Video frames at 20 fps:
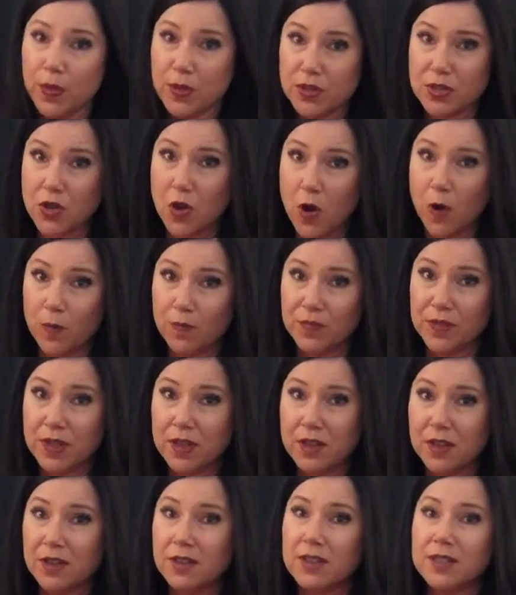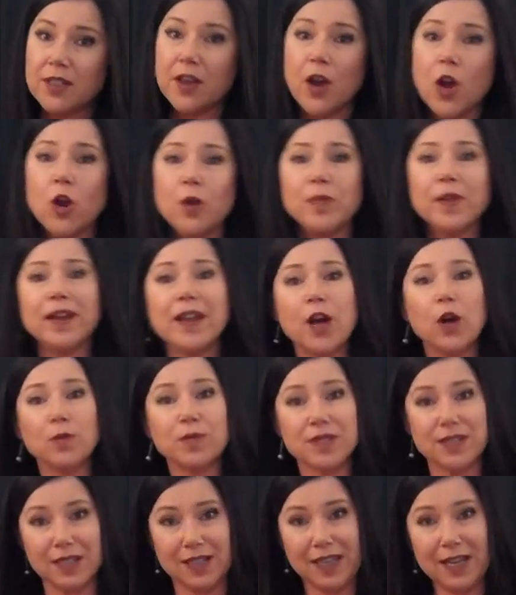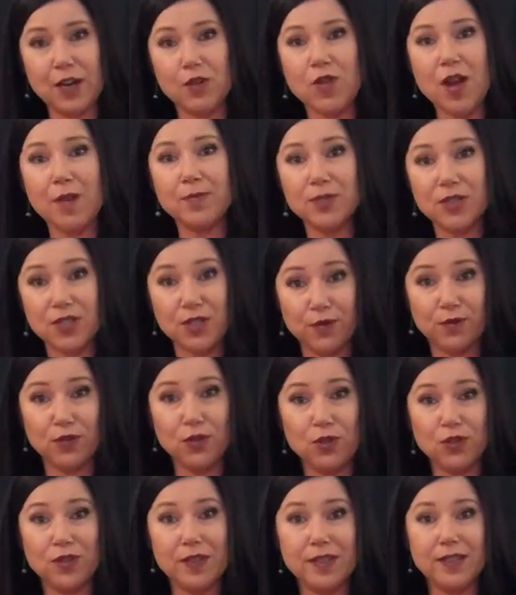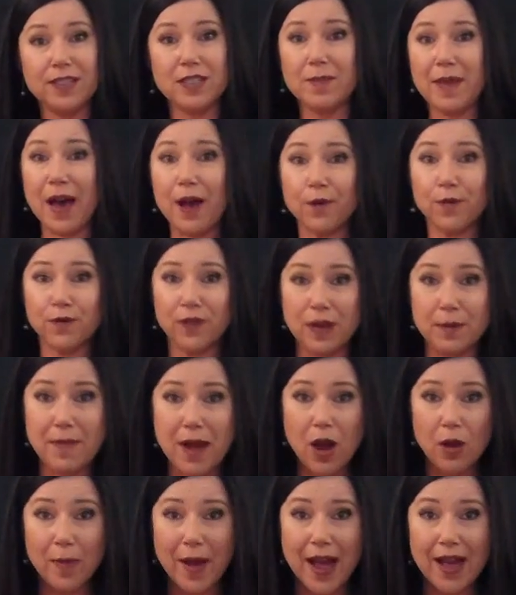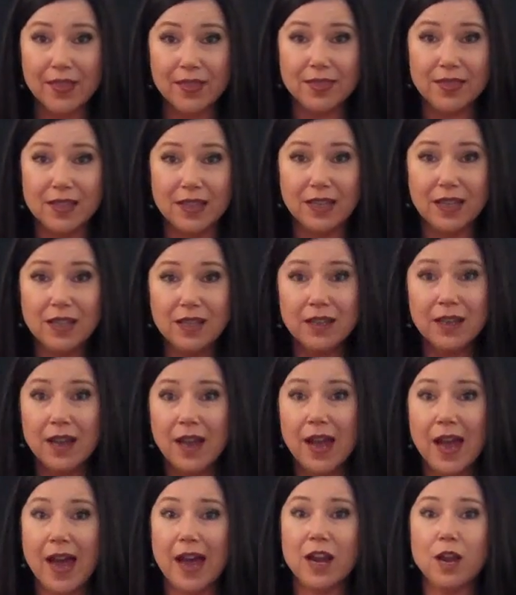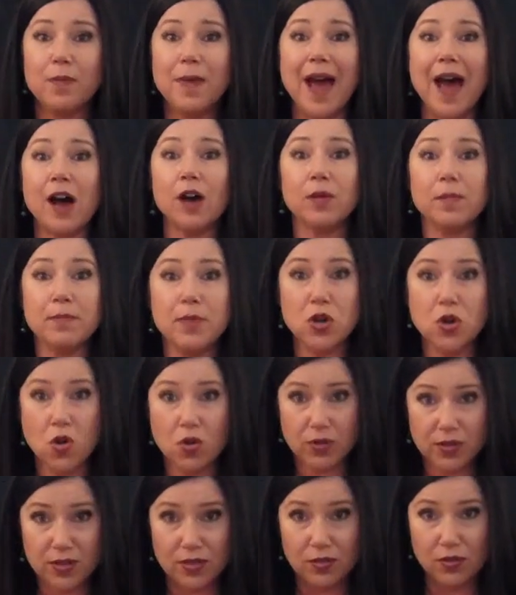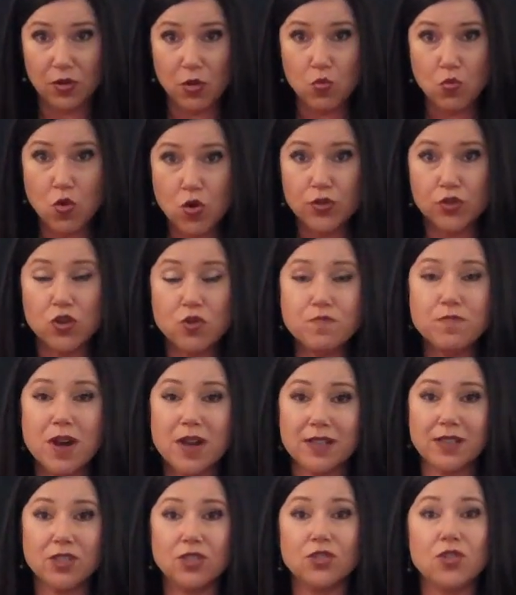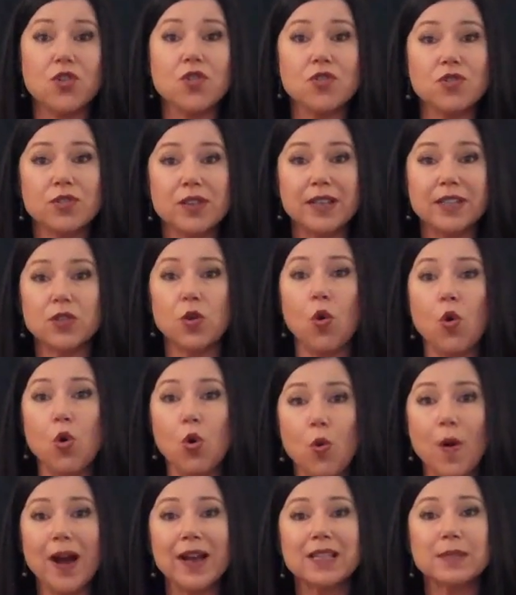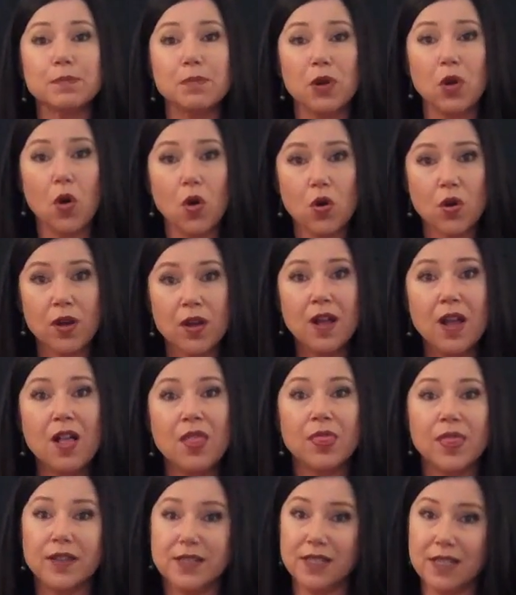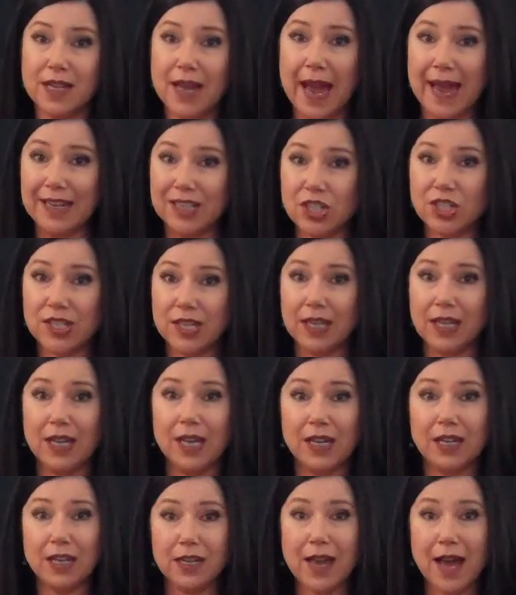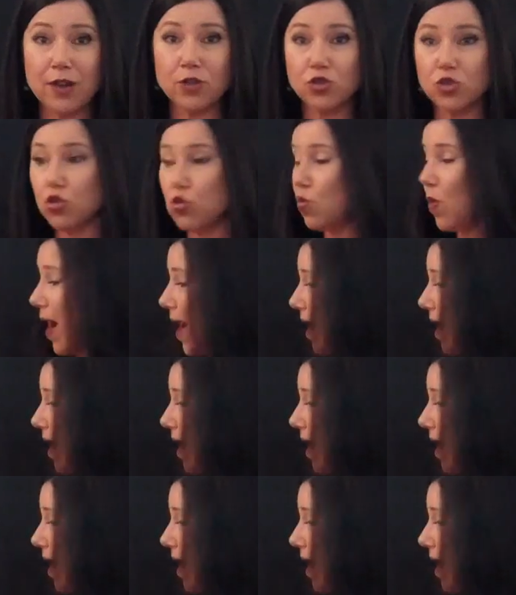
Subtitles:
on the top. So I hope that helps to clear up just a few things about female pattern thinning and about minoxidil. What you must do is always block the DHT in a natural